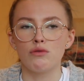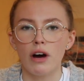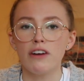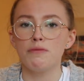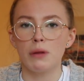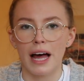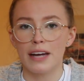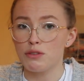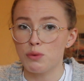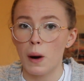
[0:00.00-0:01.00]
a rough
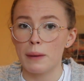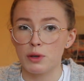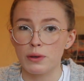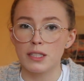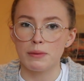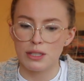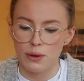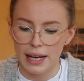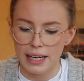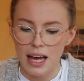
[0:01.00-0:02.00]
plan of what I'm going to be
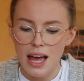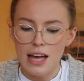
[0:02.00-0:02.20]
doing.